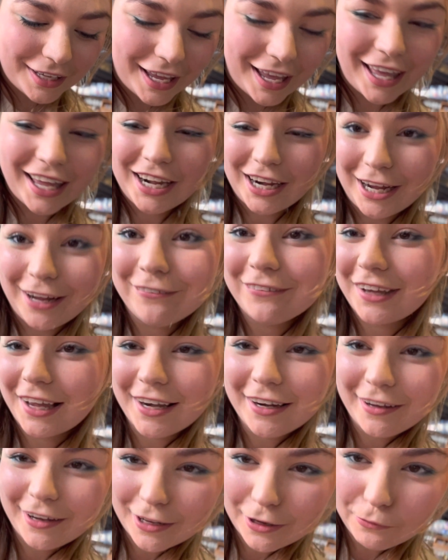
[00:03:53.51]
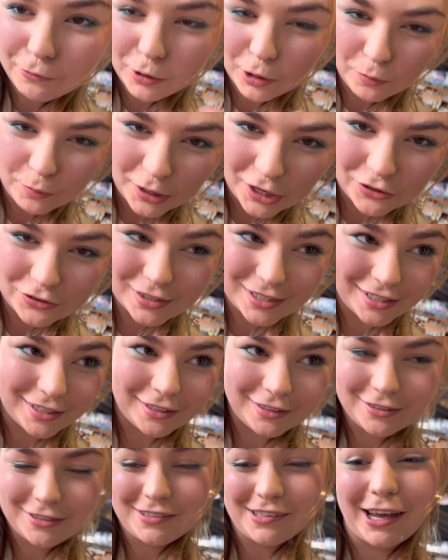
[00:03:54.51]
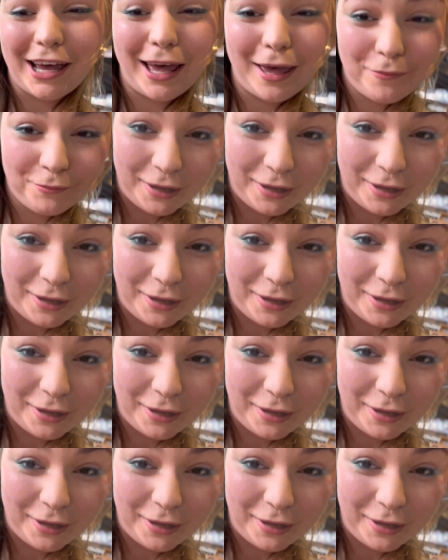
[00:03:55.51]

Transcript: and I'm getting a mimosa, so I'm